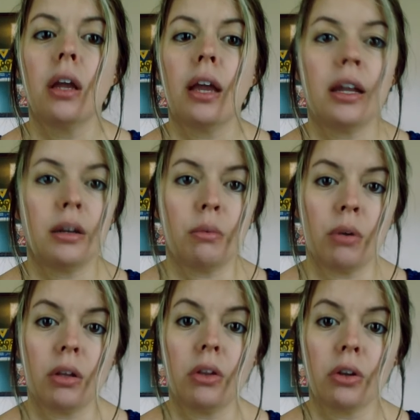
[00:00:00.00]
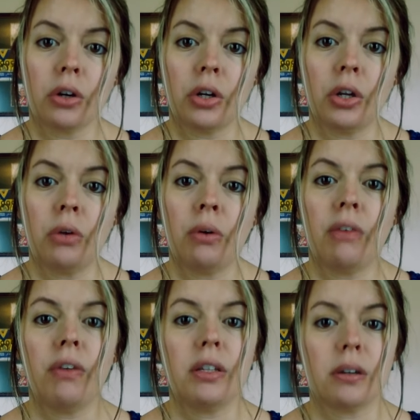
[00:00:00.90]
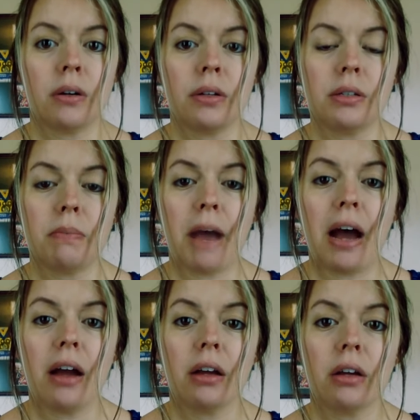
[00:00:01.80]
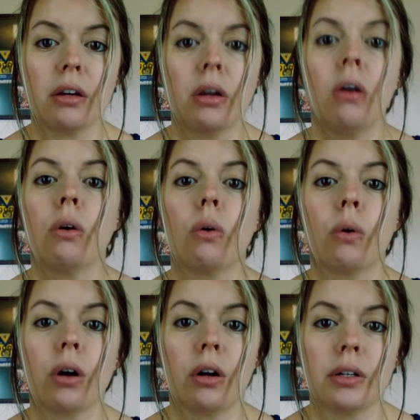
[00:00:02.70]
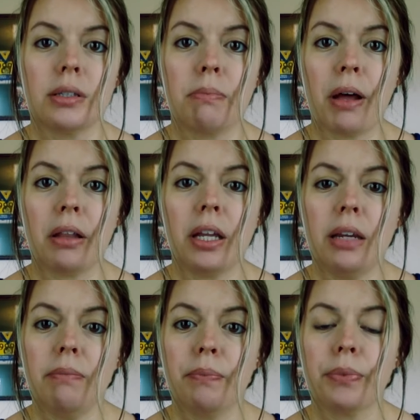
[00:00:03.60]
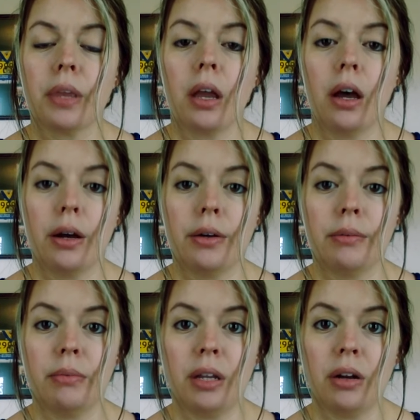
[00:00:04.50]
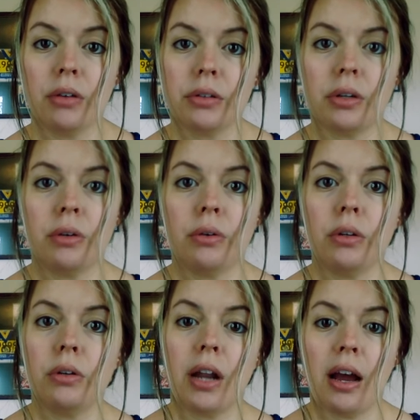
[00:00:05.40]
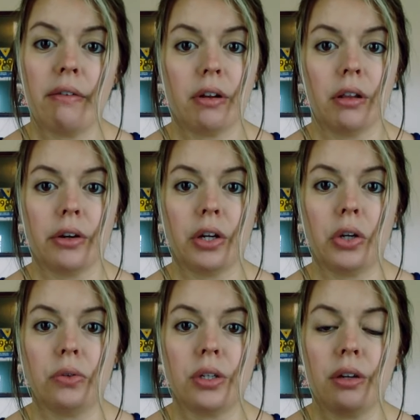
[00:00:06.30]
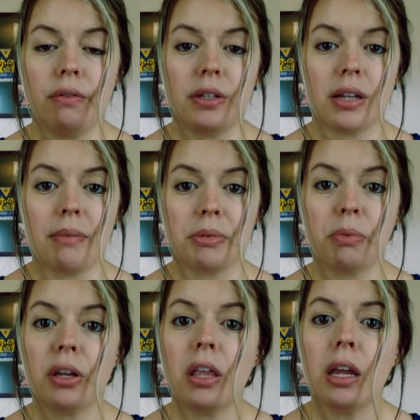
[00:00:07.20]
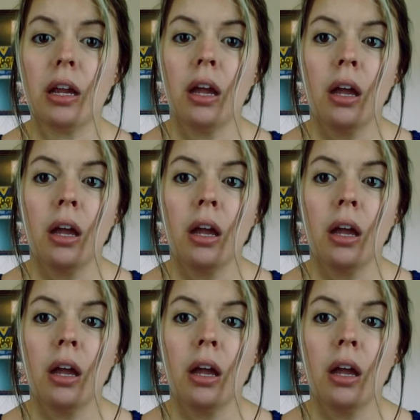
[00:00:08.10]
and it will alert you if he's on his back or on his belly. And also, you can have it alert you to if he stops breathing.